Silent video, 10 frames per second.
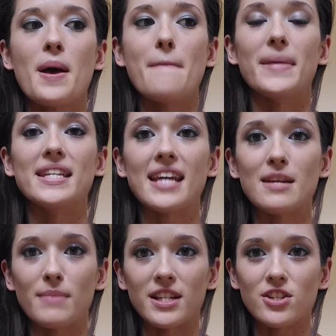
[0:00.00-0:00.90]

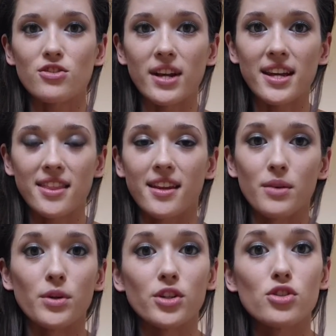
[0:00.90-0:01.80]
maintain my strength that I
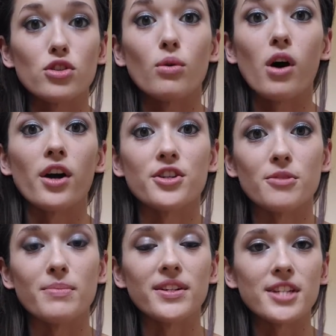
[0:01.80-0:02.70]
worked so hard to
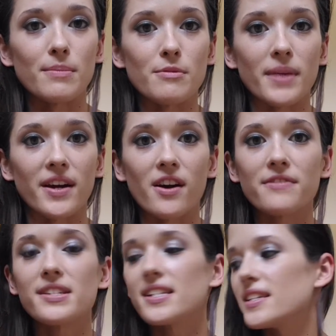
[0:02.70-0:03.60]
build up in my
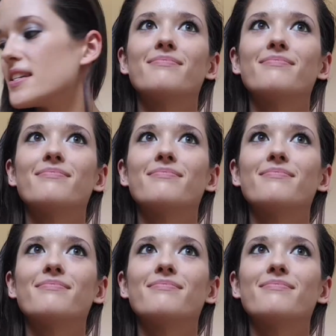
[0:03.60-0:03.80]
off season.